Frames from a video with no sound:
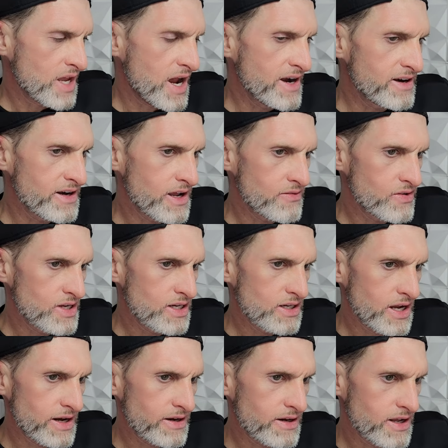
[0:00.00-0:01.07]
I didn't have a
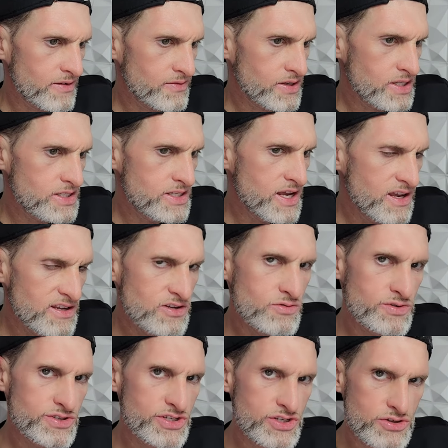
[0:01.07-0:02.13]
I didn't have
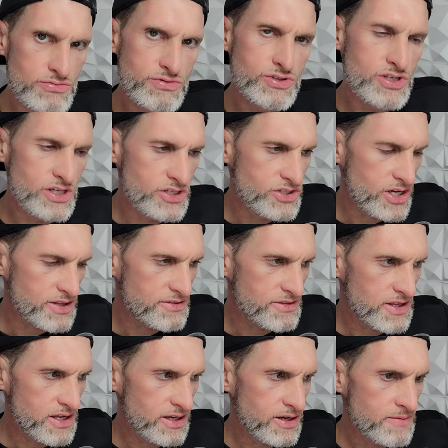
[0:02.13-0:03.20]
continuous usage. I
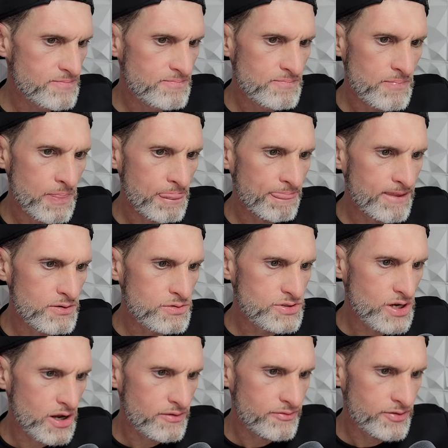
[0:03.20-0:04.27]
think it was
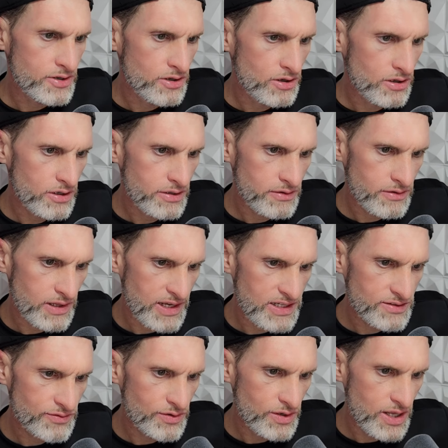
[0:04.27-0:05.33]
off and on the
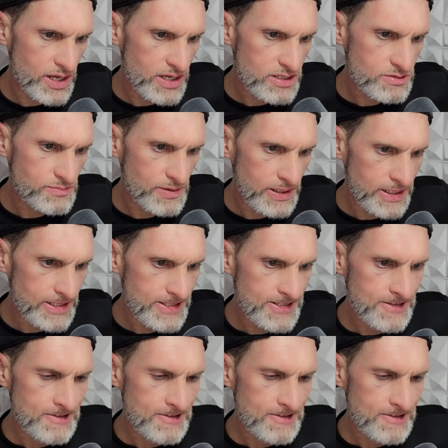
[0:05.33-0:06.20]
last few days, but